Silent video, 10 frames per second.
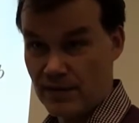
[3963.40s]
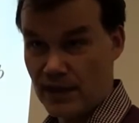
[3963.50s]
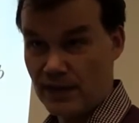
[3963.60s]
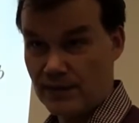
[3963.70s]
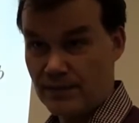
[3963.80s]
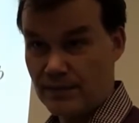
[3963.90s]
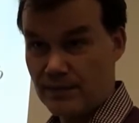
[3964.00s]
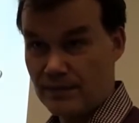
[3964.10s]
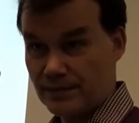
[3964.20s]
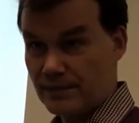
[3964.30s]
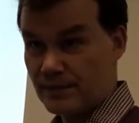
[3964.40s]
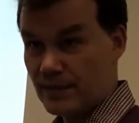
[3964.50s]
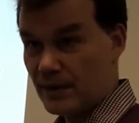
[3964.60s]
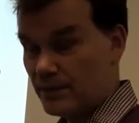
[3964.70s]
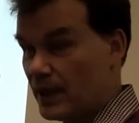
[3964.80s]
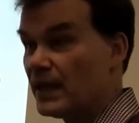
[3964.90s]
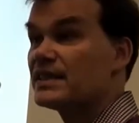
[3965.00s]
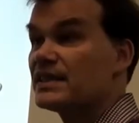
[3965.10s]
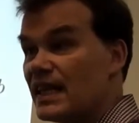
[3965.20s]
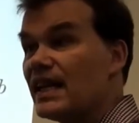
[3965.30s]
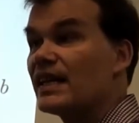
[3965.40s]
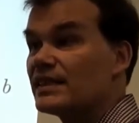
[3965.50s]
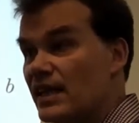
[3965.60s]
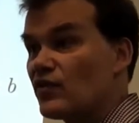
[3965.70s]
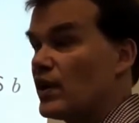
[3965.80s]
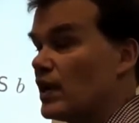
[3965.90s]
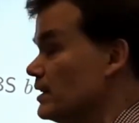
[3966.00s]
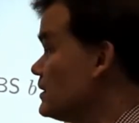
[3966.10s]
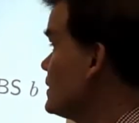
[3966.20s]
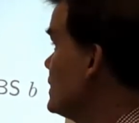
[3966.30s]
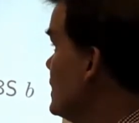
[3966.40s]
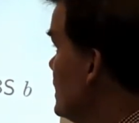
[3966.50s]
right? But it's still centralized.